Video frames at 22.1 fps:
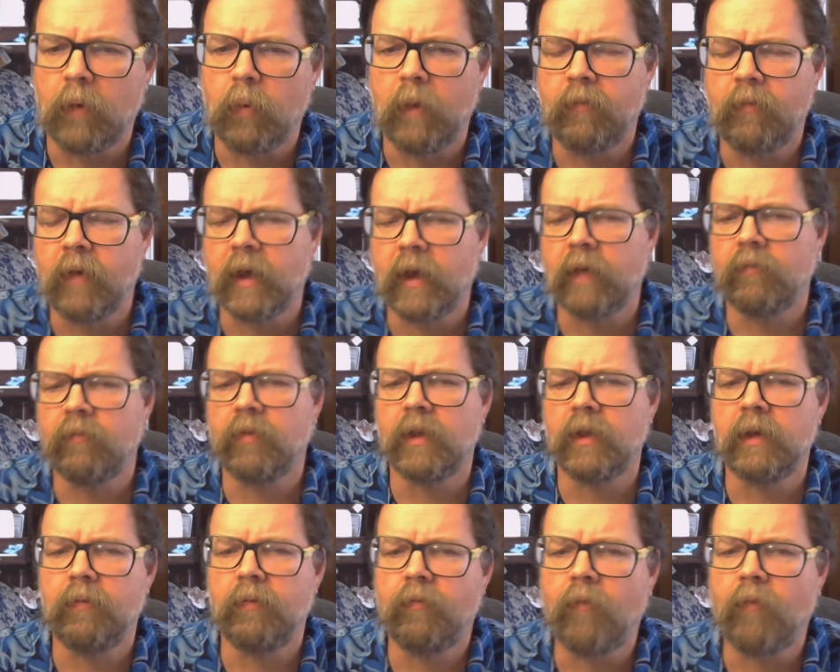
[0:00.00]
We think of
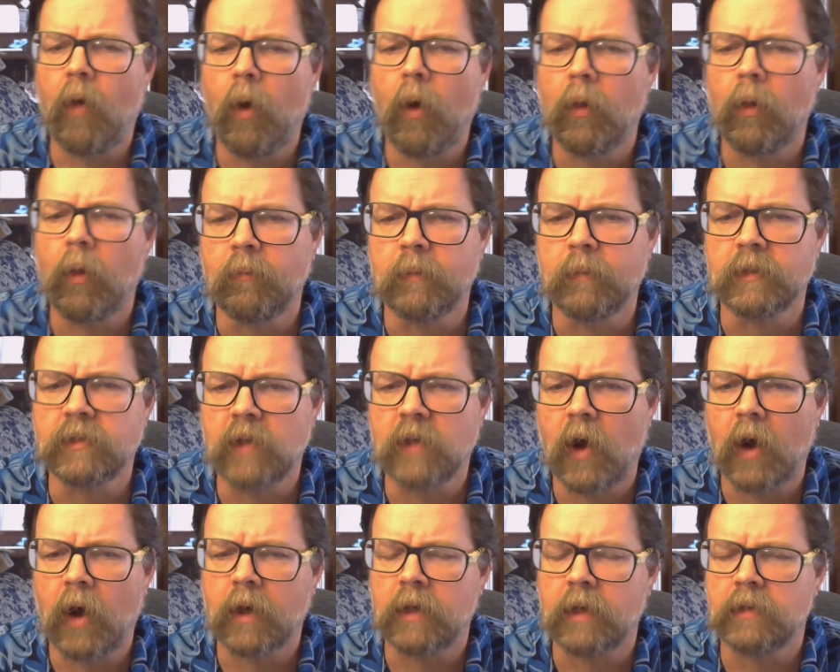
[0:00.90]
the fall of
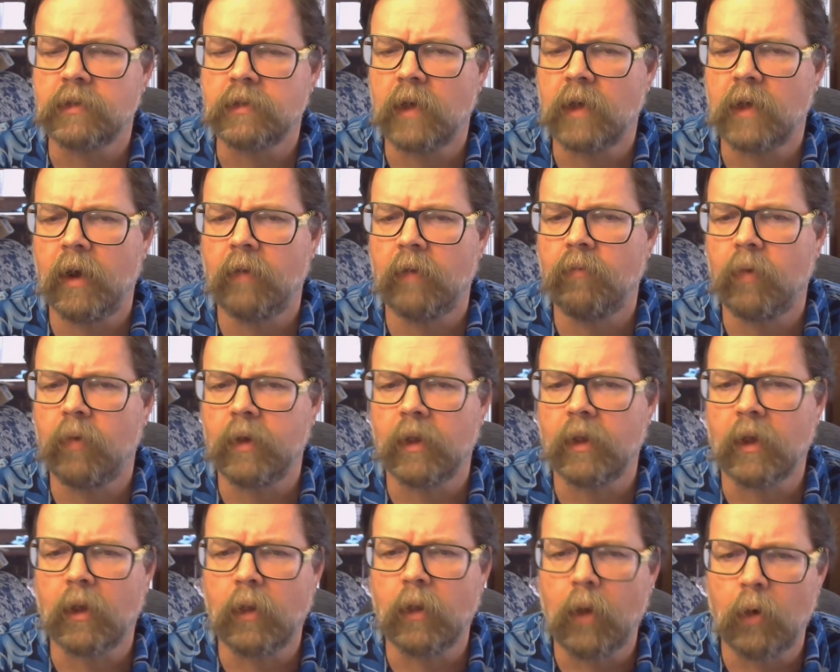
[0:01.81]
Masada as kind of one of
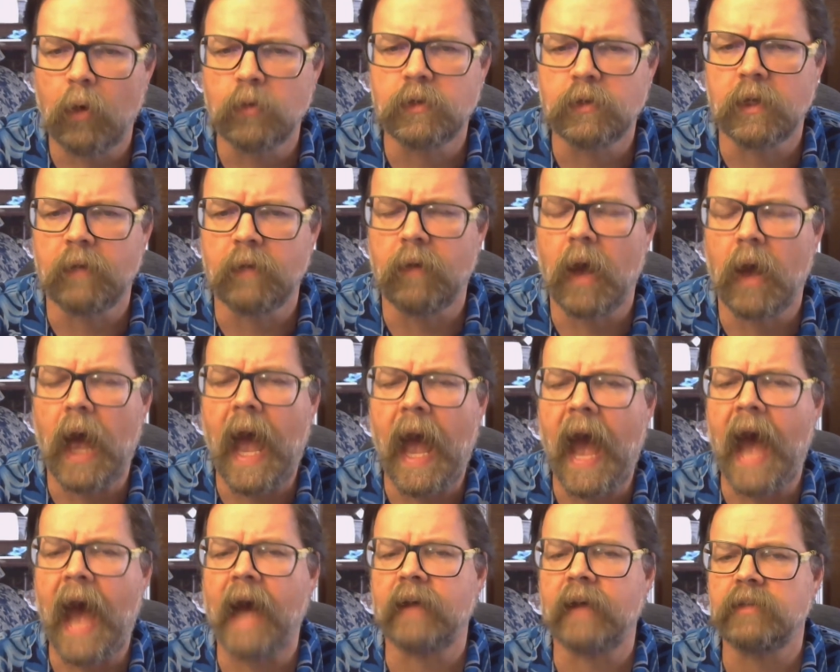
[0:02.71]
the closing
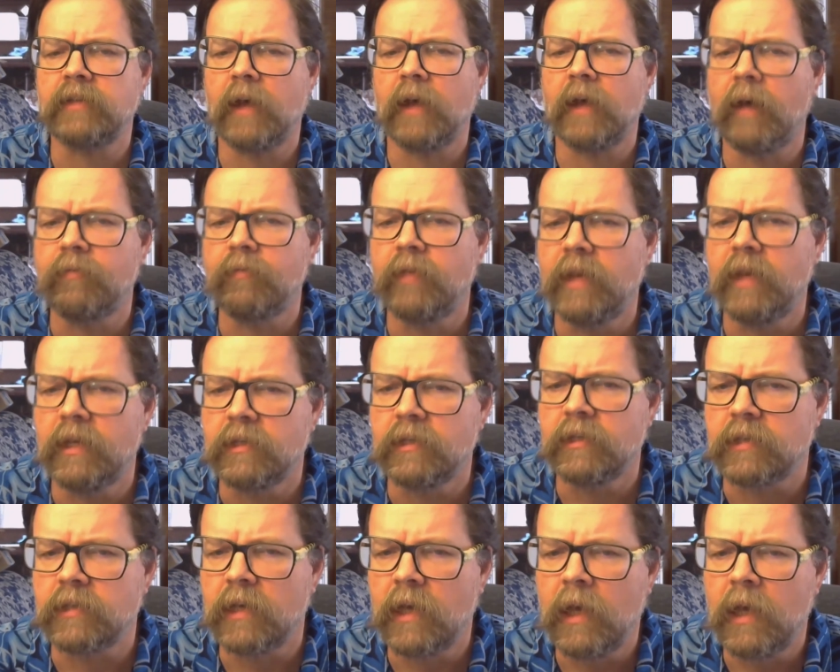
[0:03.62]
acts of
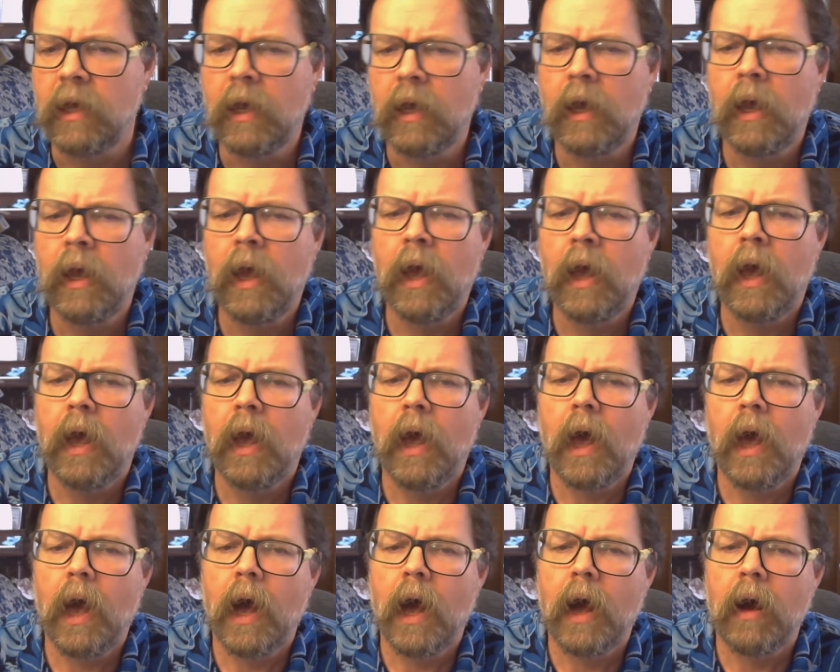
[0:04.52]
this.
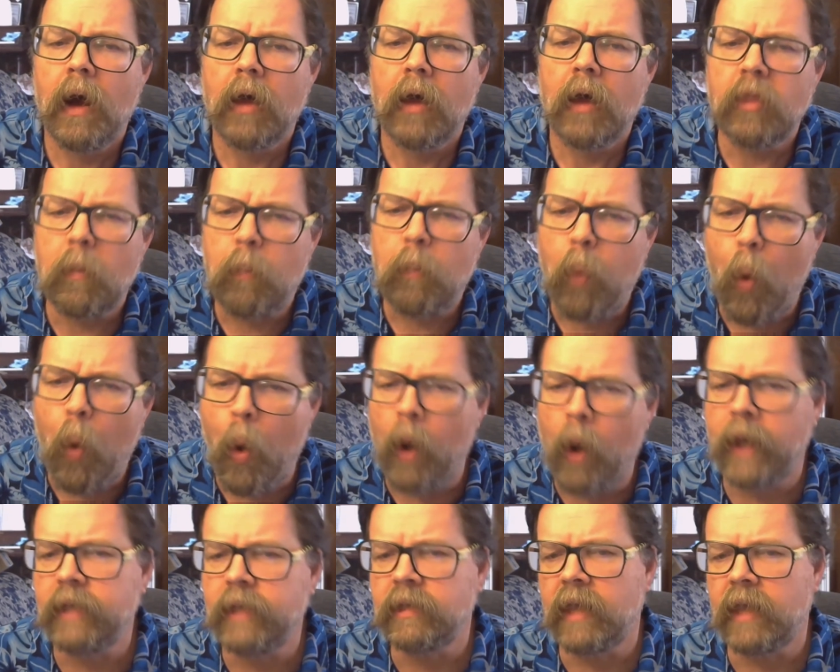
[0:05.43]
The
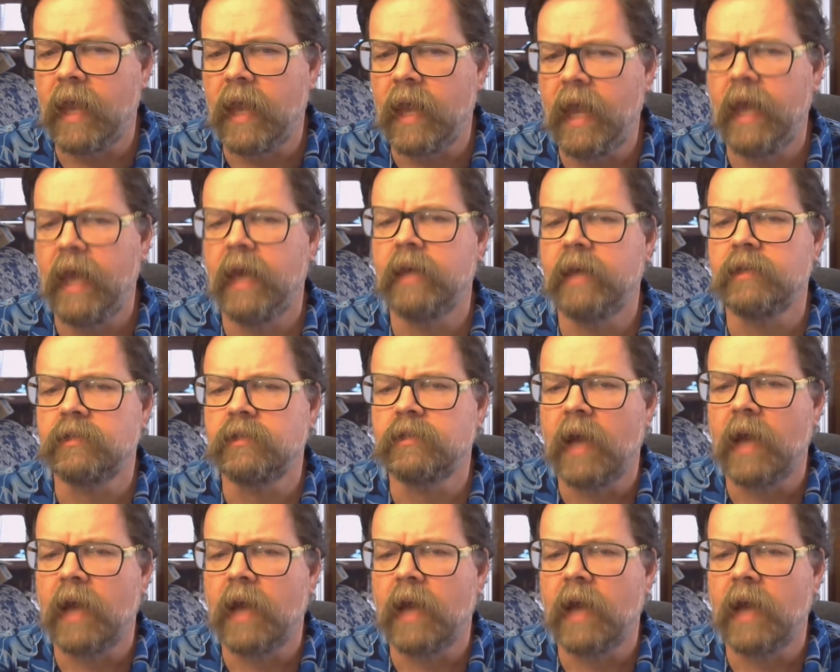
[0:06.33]
point is